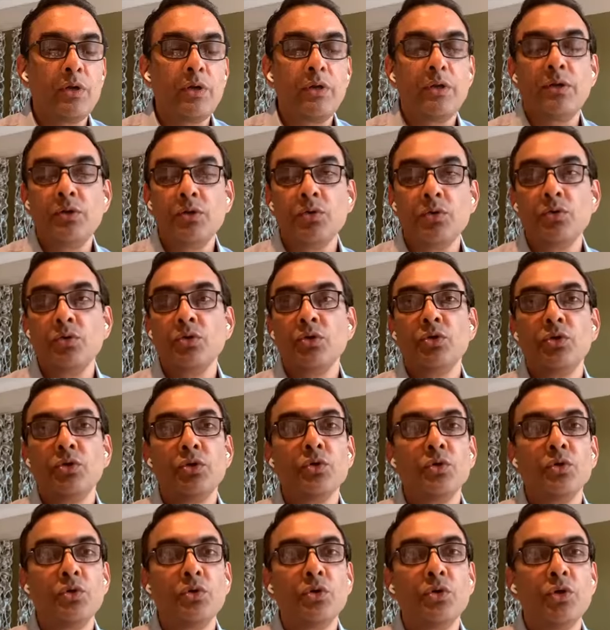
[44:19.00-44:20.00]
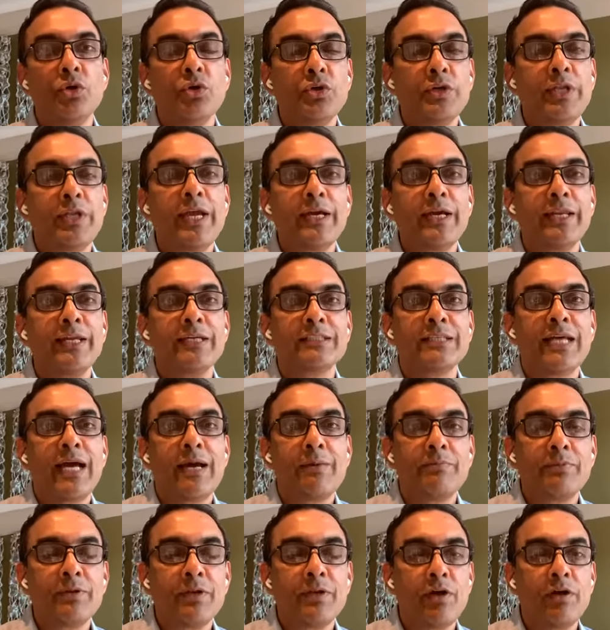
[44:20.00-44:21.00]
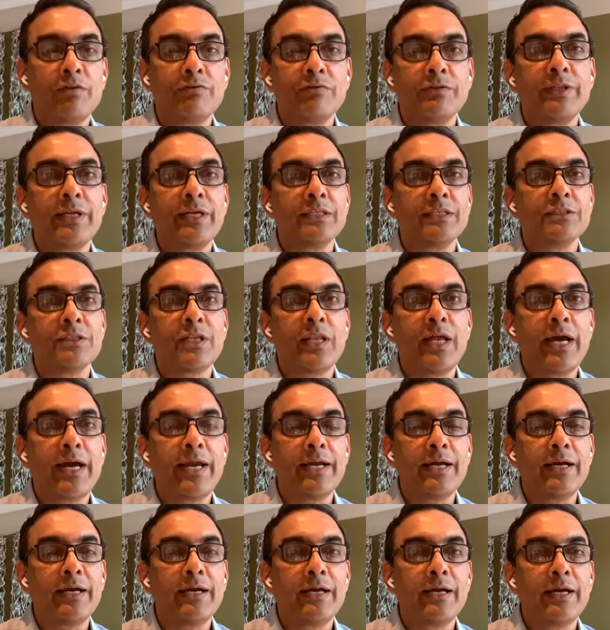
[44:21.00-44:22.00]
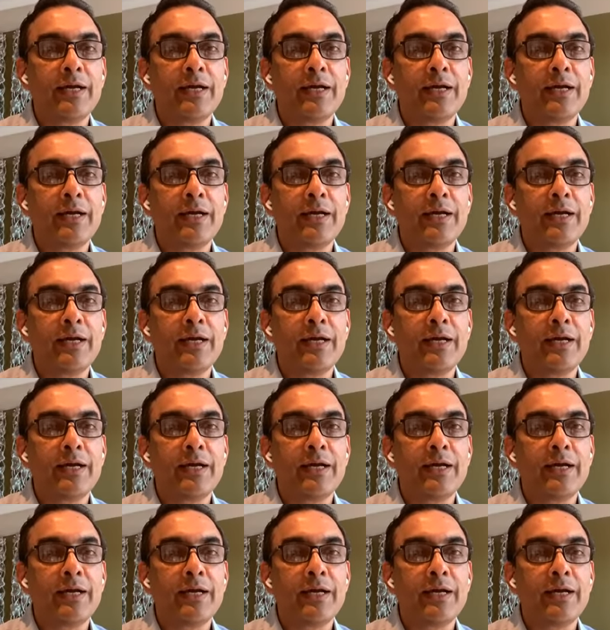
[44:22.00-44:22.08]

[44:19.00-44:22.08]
you take an example of things like,